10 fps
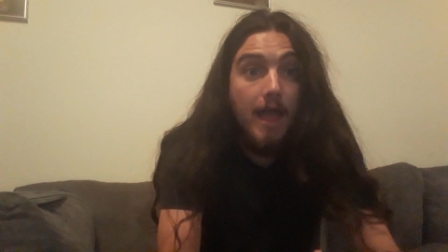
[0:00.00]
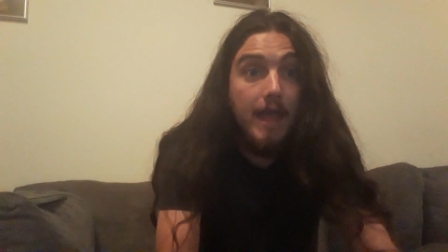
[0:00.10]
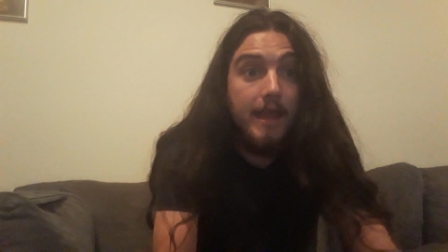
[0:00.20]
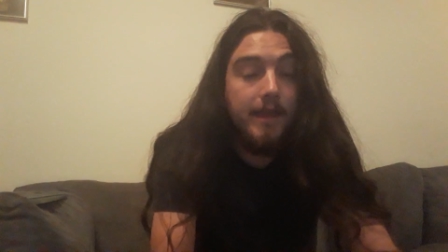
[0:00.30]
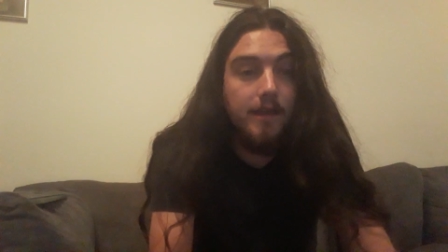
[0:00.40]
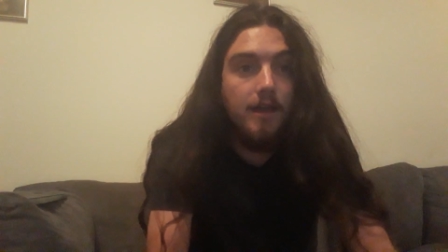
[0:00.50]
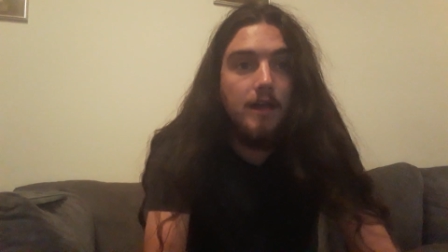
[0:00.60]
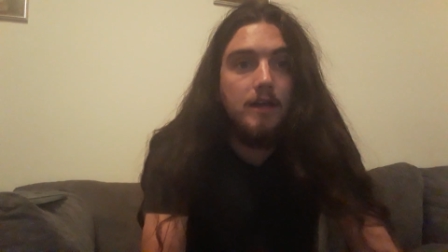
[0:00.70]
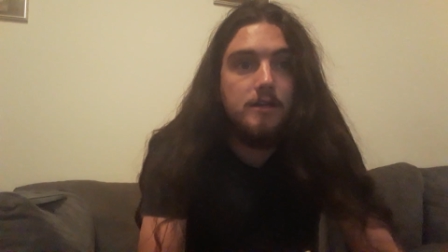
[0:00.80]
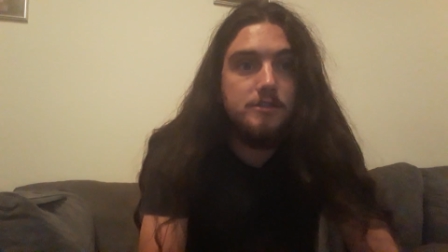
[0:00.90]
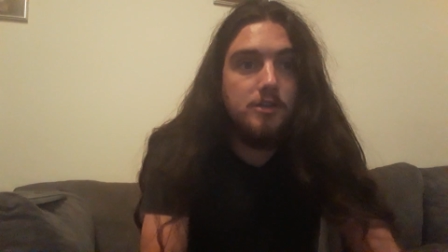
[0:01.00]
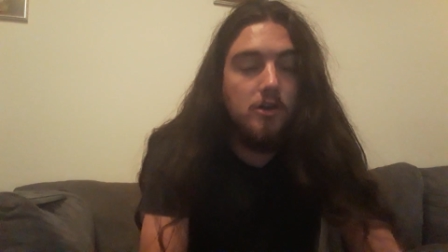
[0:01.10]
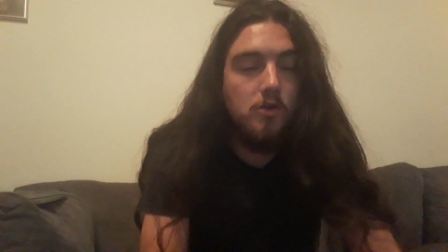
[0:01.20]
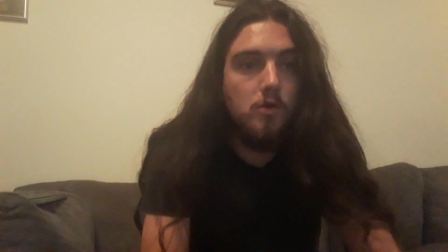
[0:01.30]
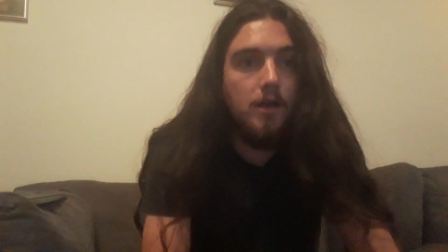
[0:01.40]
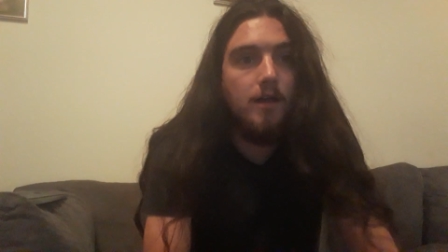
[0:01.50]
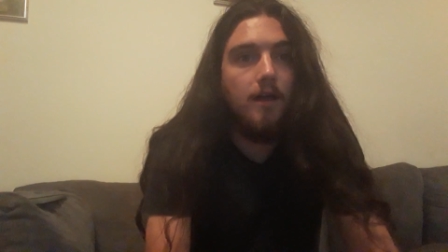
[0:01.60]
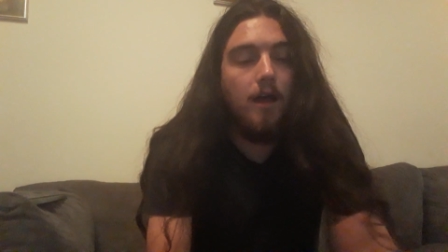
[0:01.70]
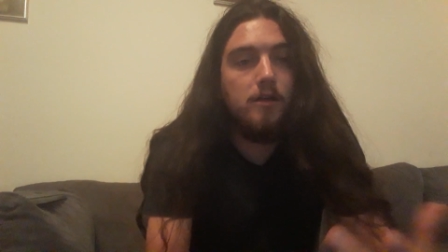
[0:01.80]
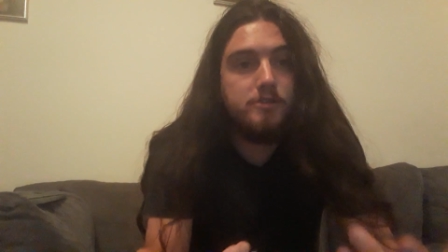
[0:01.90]
Hey, so
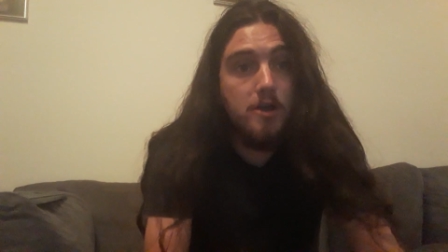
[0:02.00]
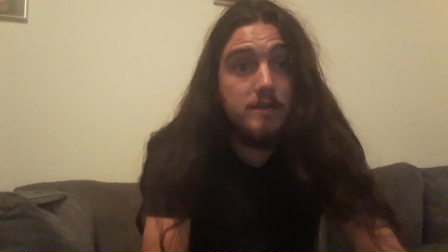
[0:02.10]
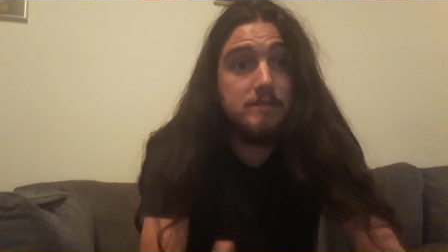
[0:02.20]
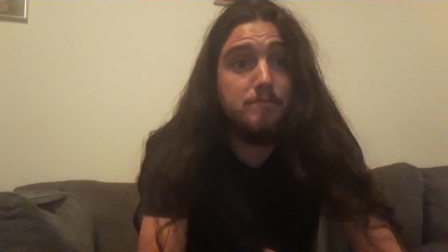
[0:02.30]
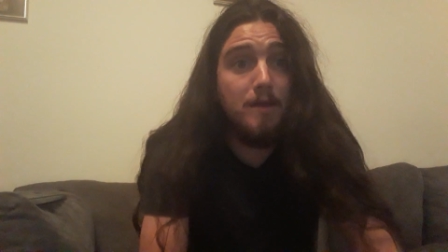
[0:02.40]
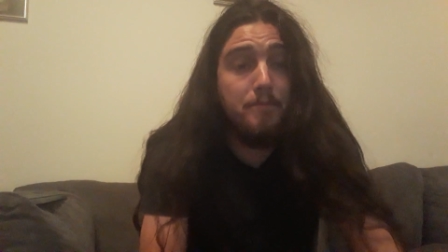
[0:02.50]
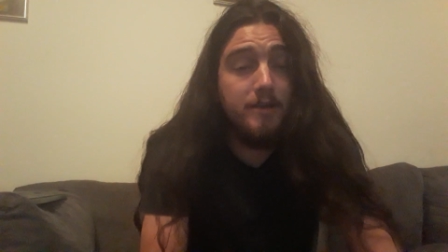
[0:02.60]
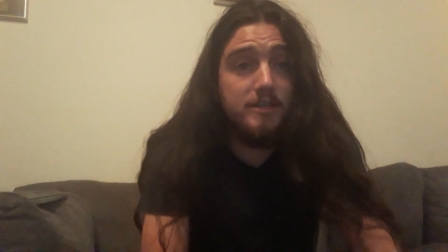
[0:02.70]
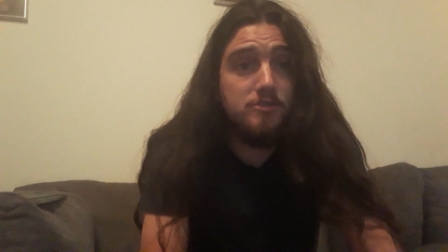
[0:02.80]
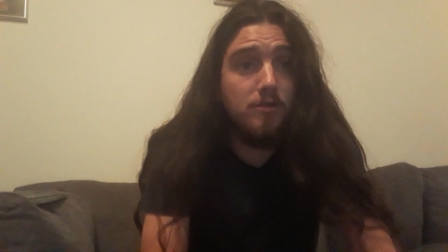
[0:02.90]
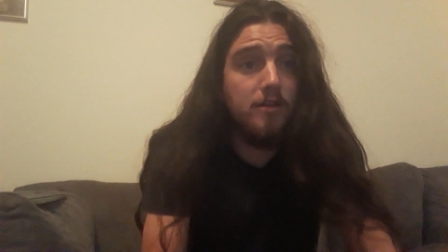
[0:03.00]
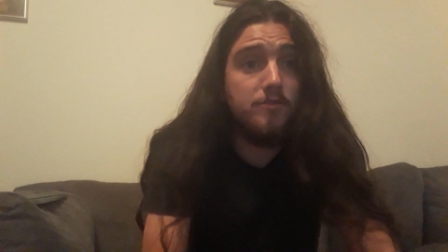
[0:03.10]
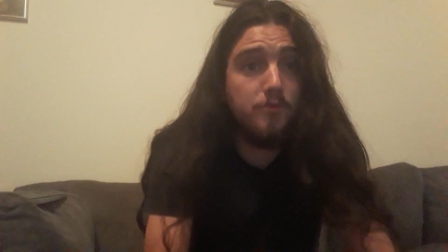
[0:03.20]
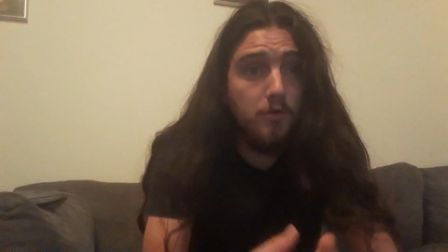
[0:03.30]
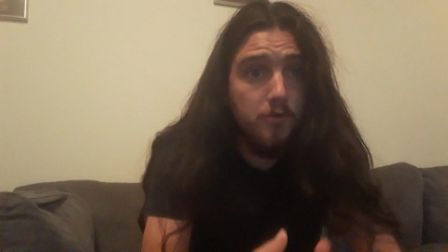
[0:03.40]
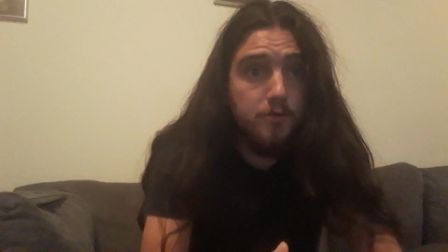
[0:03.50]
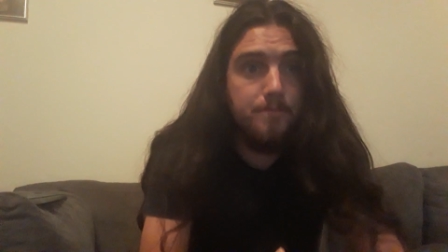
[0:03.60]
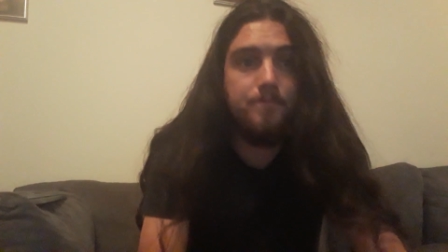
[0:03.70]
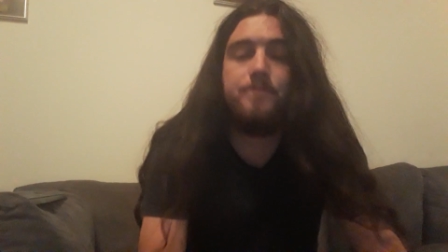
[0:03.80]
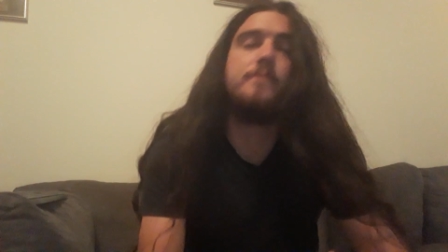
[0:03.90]
I was talking to some of my buddies who are on the road,
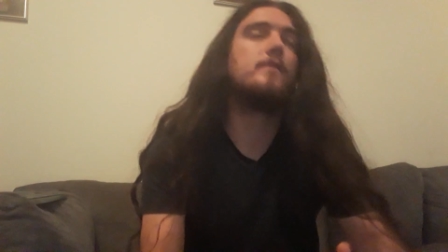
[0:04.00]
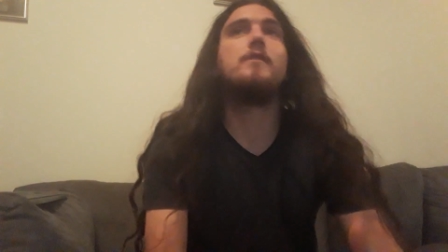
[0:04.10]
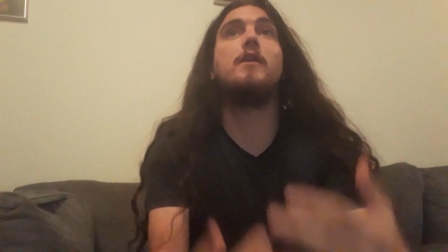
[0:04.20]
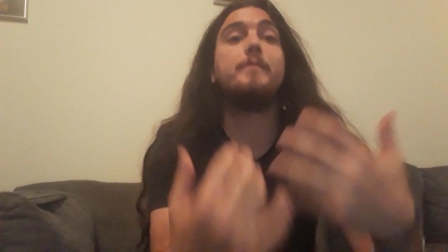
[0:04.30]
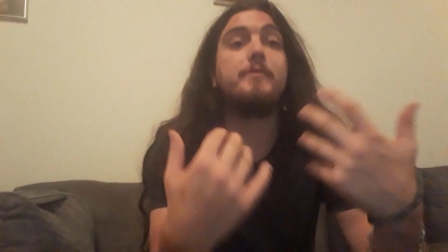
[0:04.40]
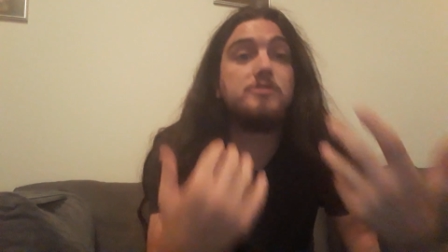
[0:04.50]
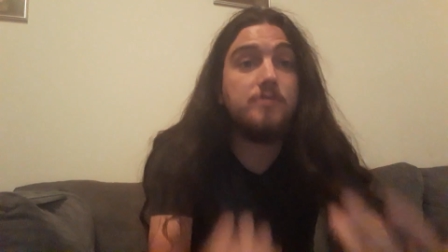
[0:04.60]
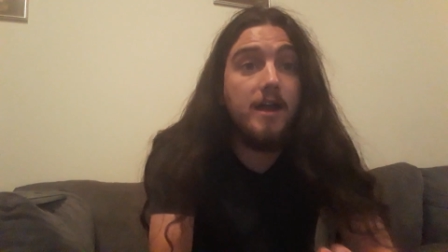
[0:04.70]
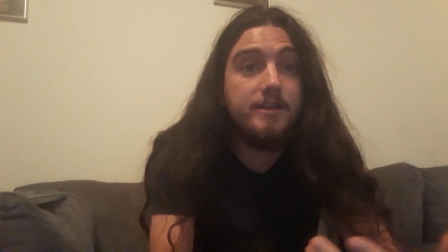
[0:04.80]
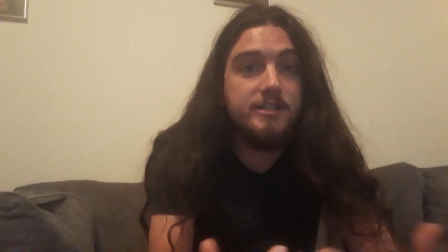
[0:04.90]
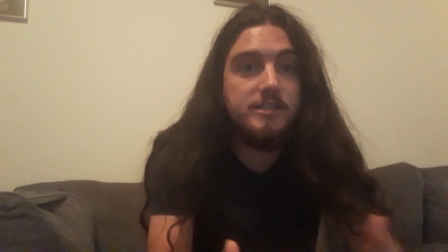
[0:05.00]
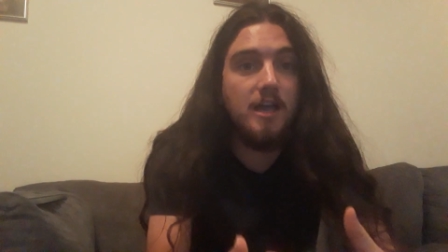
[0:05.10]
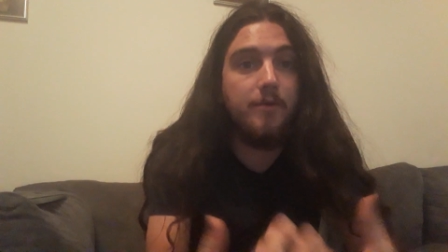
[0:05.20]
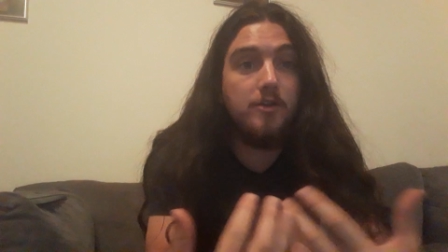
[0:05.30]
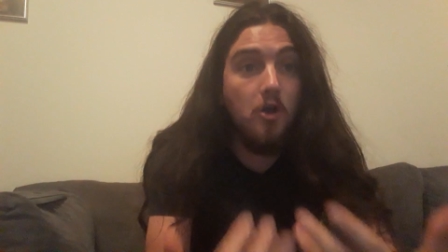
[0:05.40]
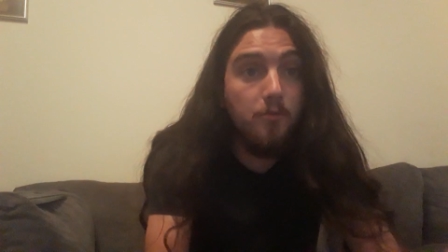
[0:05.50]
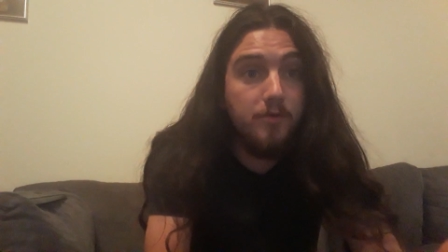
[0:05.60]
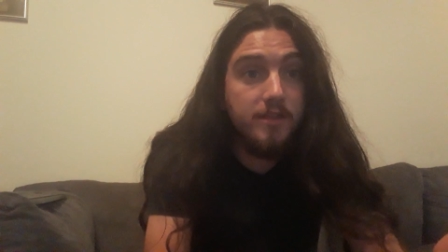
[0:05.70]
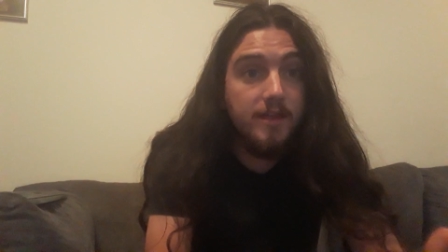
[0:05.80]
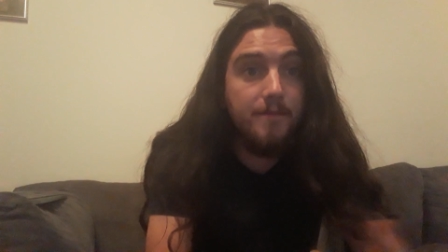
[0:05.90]
talking about strategies, how we cope
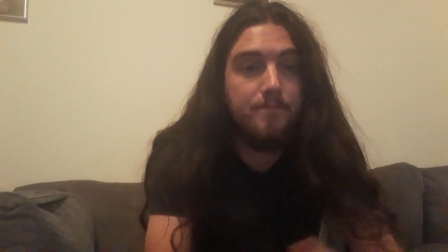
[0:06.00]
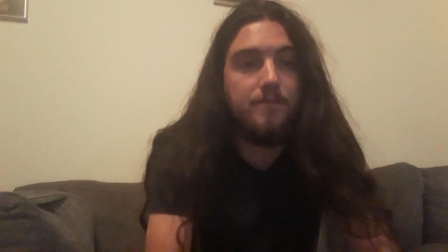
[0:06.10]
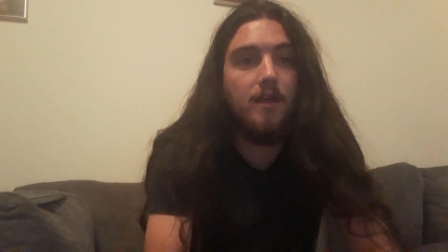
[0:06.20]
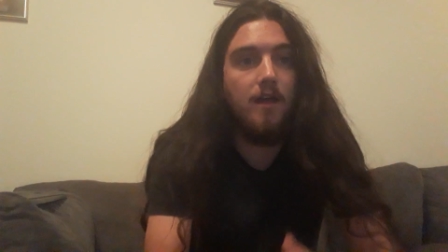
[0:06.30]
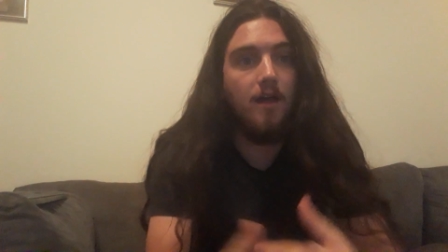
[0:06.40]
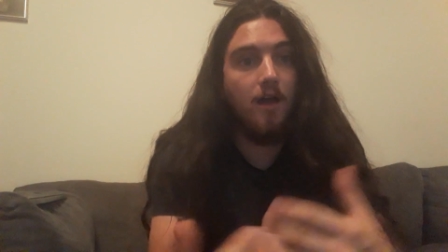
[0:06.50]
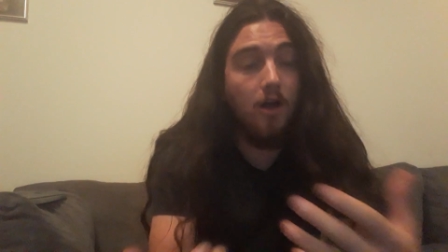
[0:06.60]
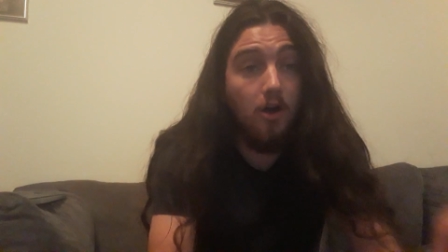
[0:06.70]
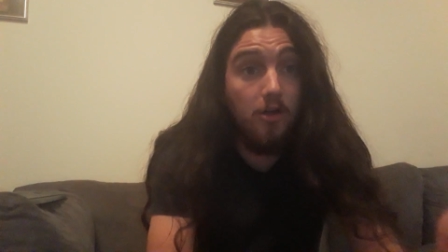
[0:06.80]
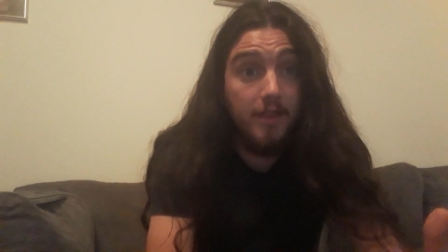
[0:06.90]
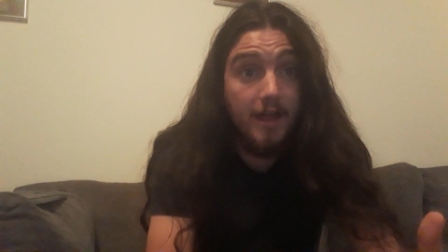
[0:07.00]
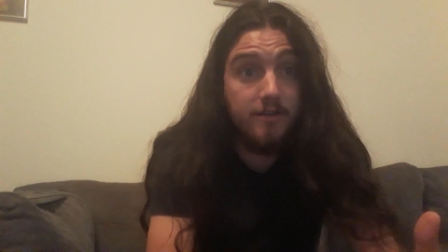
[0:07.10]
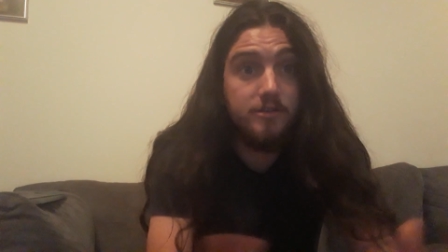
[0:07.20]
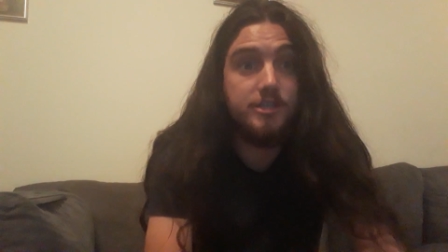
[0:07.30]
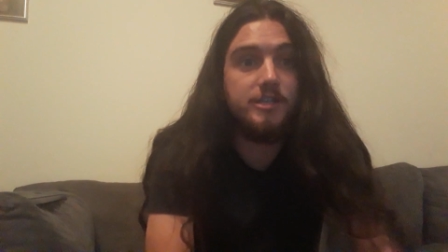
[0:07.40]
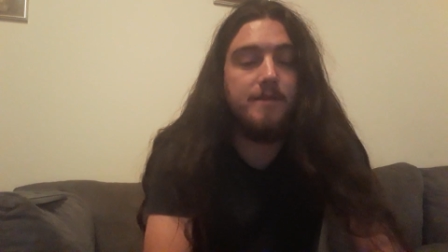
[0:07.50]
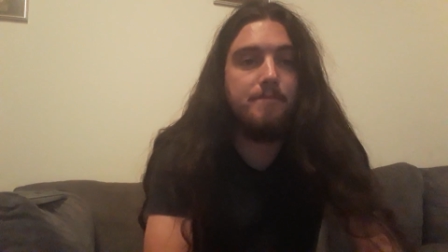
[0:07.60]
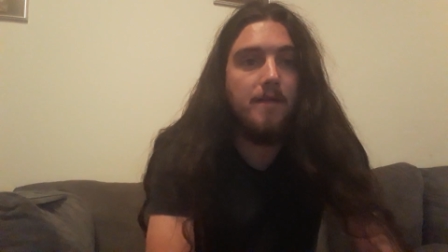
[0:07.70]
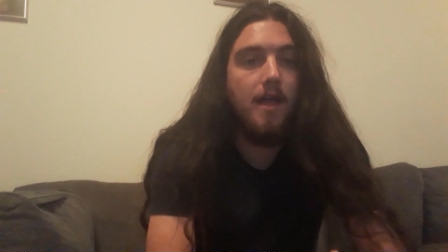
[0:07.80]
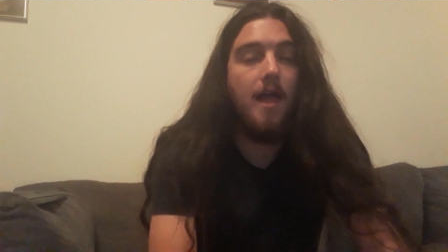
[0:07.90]
with it, all that good shit.